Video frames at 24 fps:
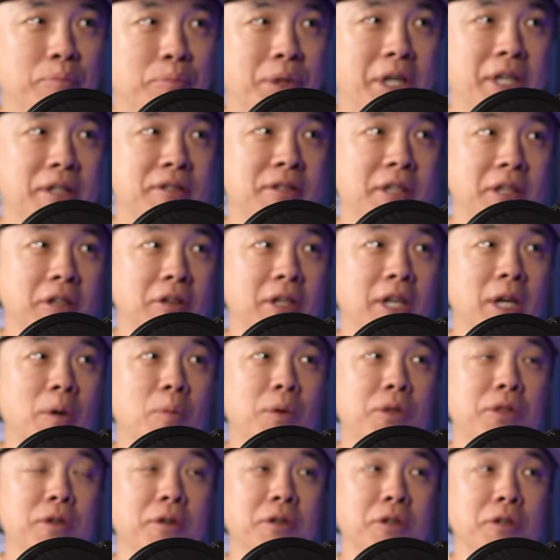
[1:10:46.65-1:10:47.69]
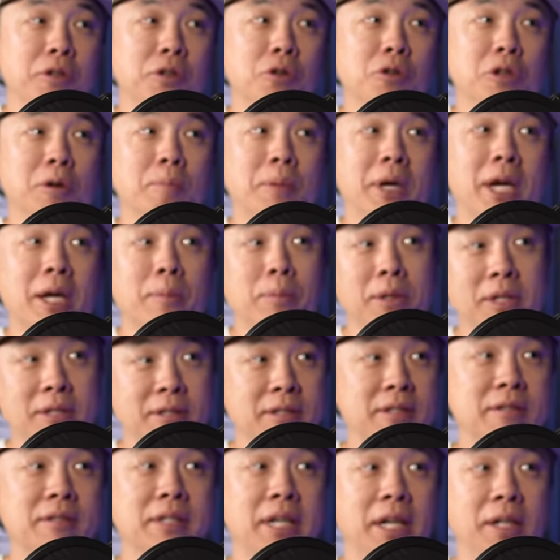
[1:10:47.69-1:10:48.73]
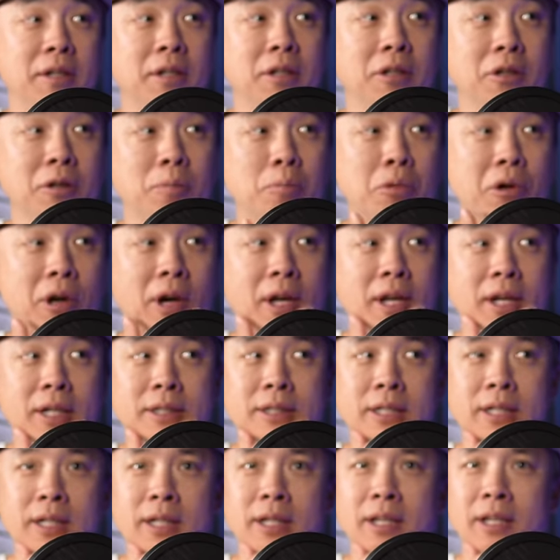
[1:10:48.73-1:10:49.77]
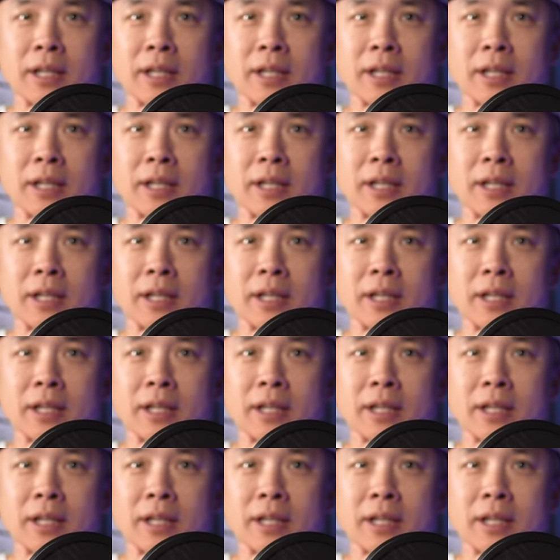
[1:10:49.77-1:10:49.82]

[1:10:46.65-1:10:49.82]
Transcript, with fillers: piece that you get with their new tour bag, but it's a standalone product.